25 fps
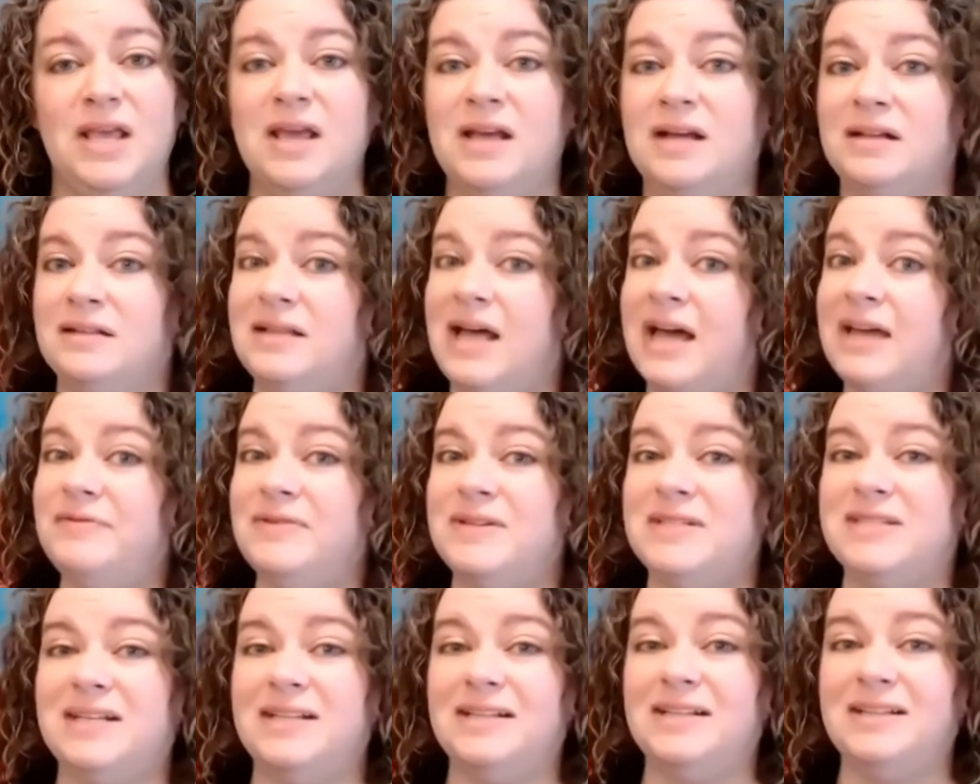Life
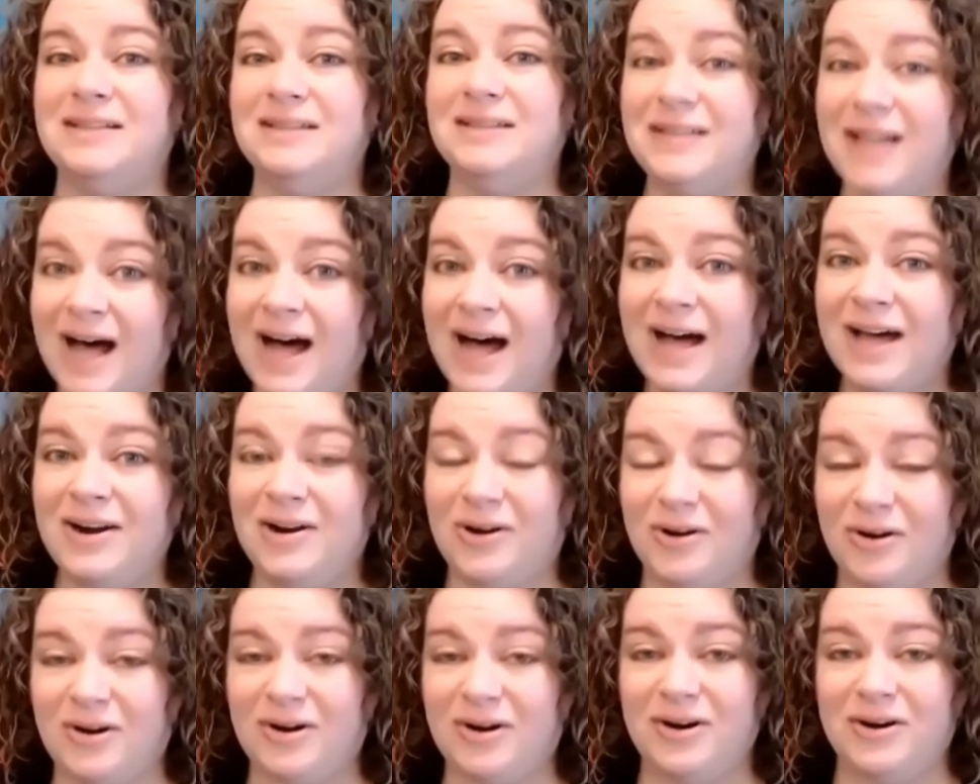is a lot
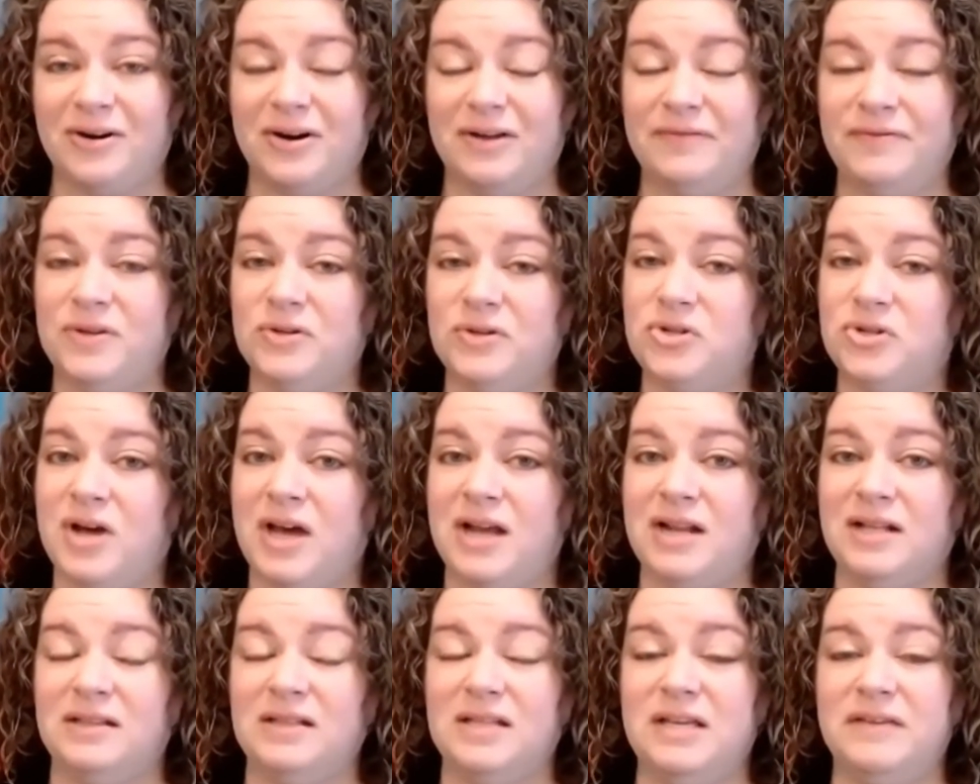harder if you try
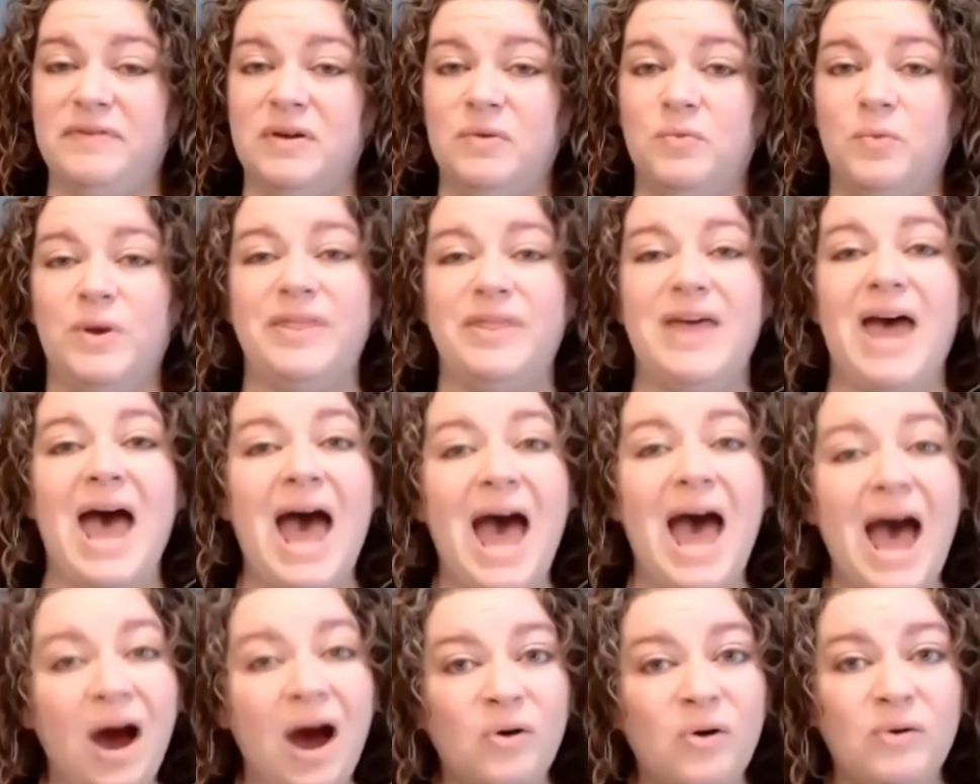to live it
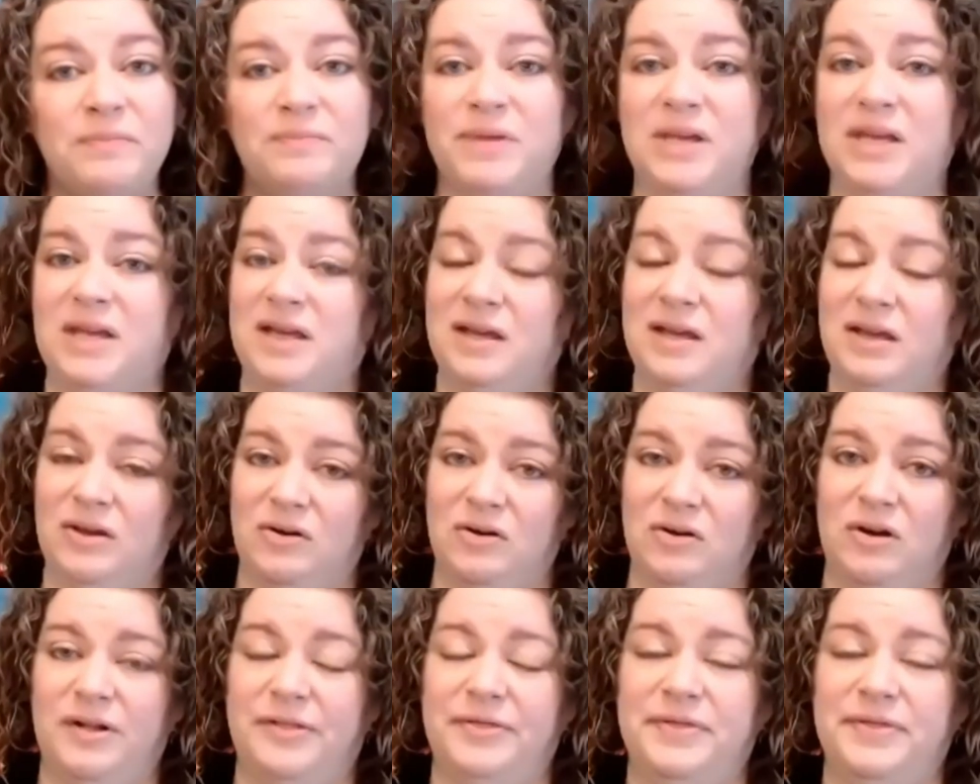without being
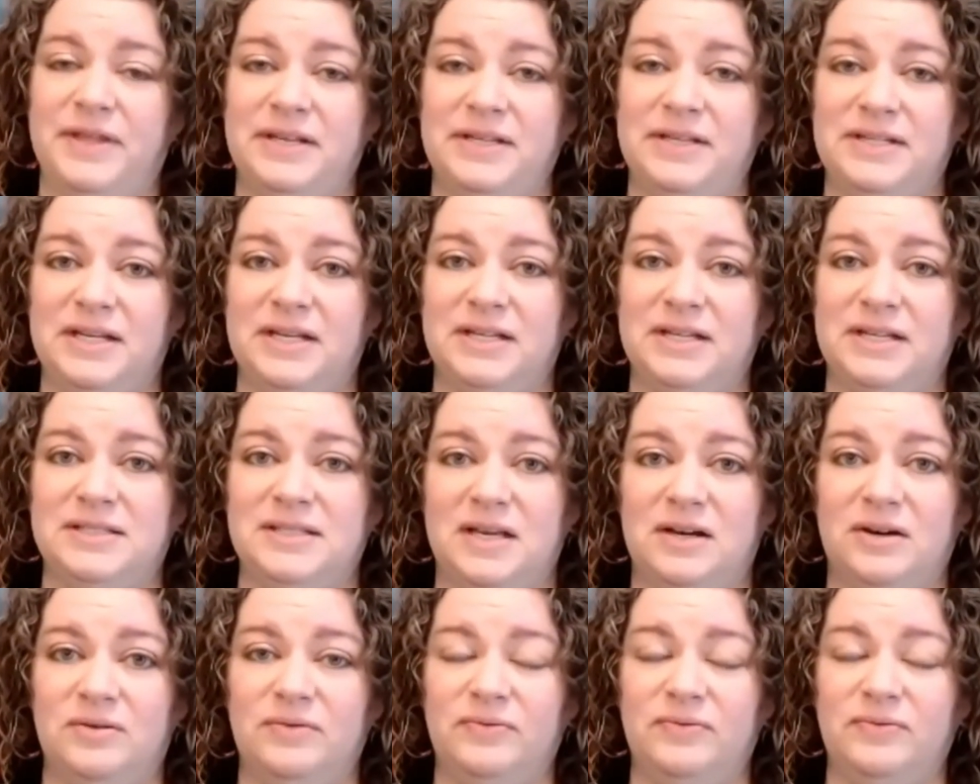your authentic
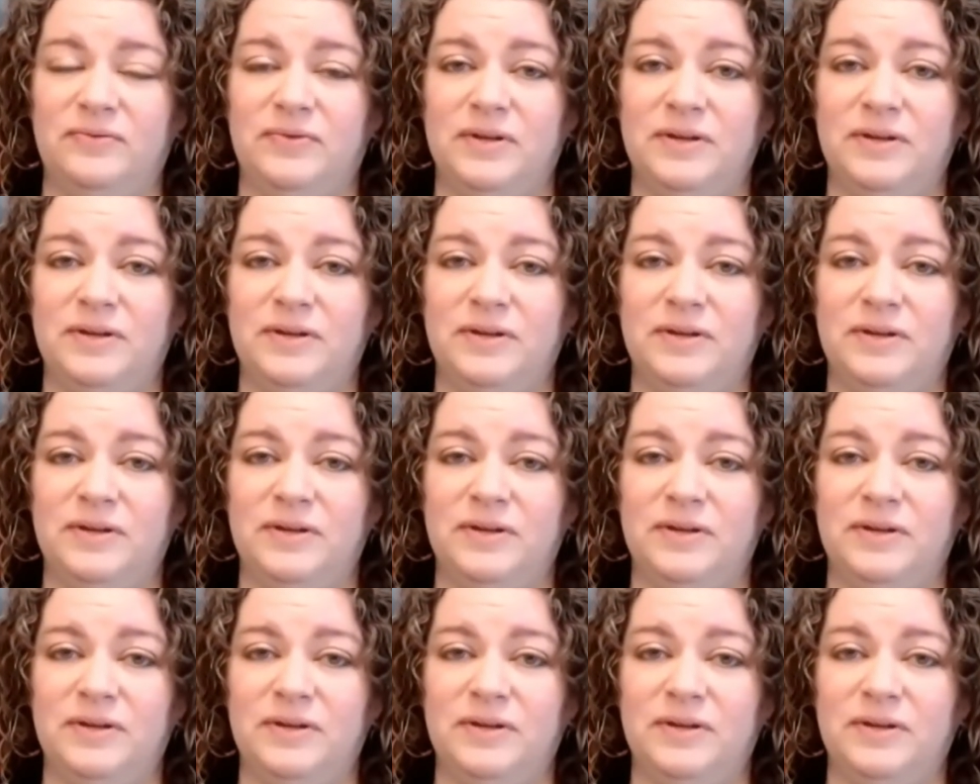self.